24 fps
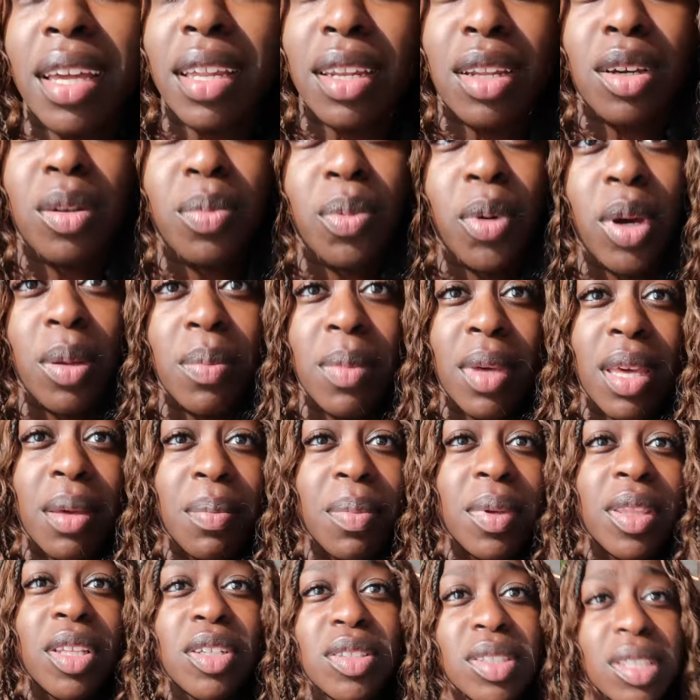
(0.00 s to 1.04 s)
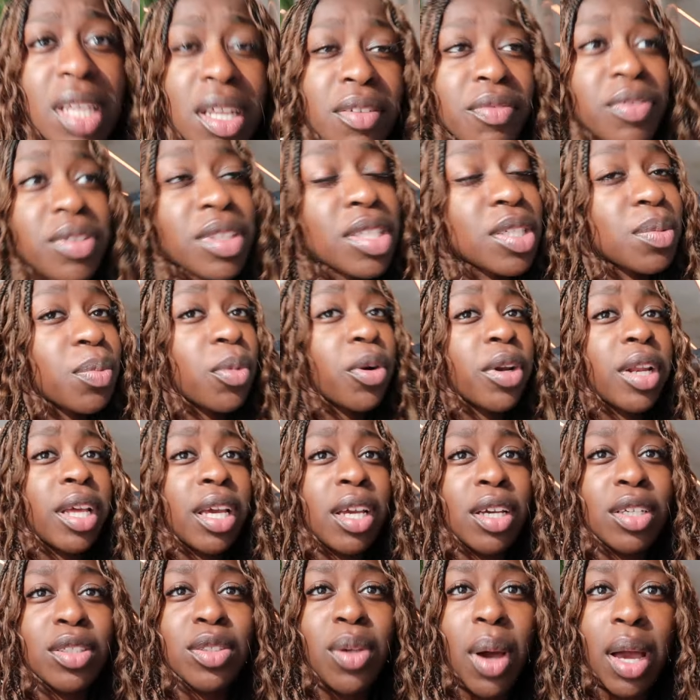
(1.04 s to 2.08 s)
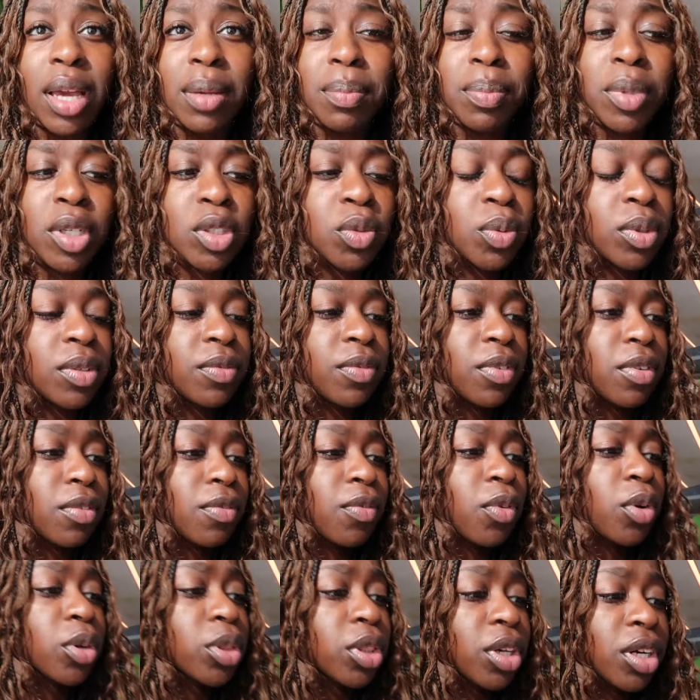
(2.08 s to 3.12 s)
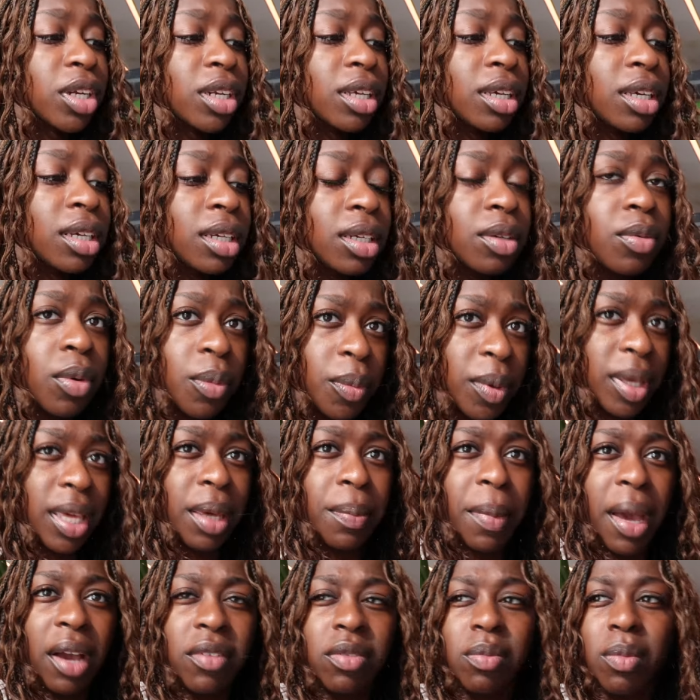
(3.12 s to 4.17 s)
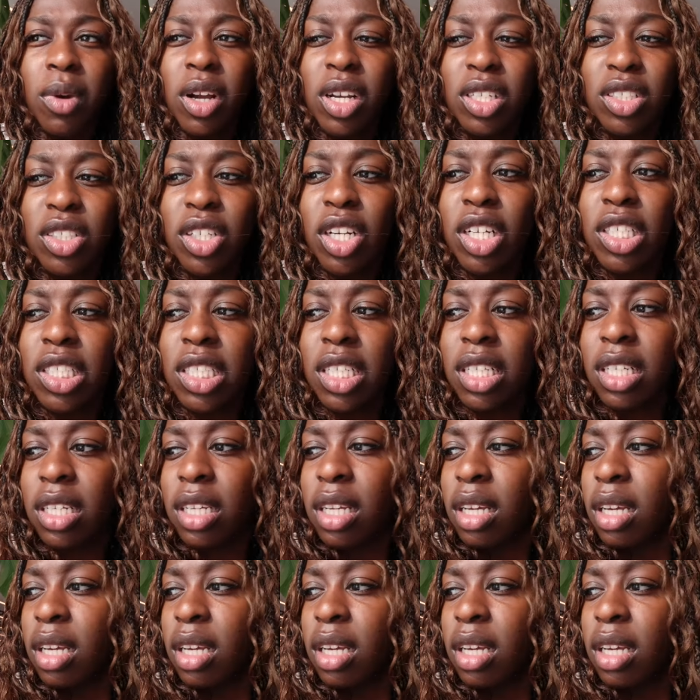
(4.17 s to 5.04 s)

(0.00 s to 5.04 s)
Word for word: to get an appointment, but there's none for this morning, so I booked one for 4.30 when we get back from our excursion.